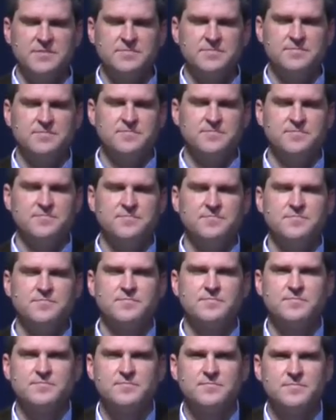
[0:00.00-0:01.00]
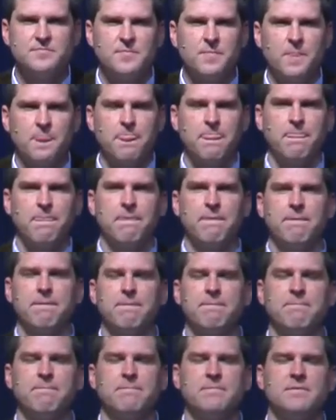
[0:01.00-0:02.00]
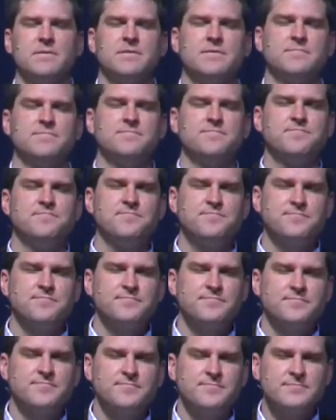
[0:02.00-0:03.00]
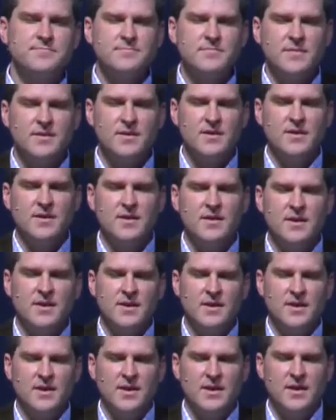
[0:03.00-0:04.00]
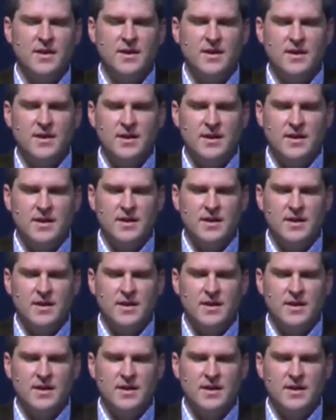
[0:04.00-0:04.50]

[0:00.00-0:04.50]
Nobody speaks.